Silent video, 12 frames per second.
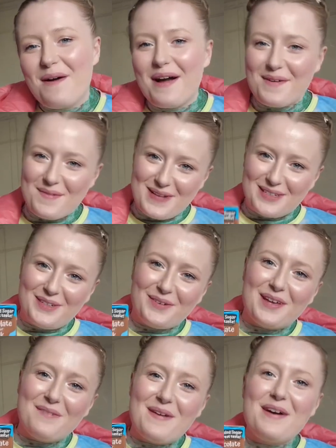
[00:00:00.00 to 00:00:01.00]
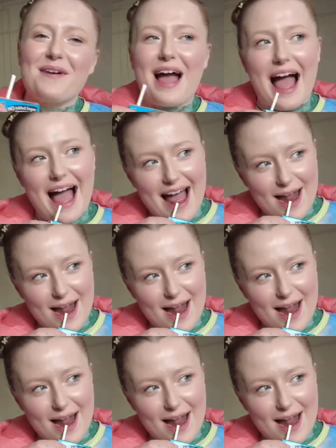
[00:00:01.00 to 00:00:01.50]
I got my chunky milk and.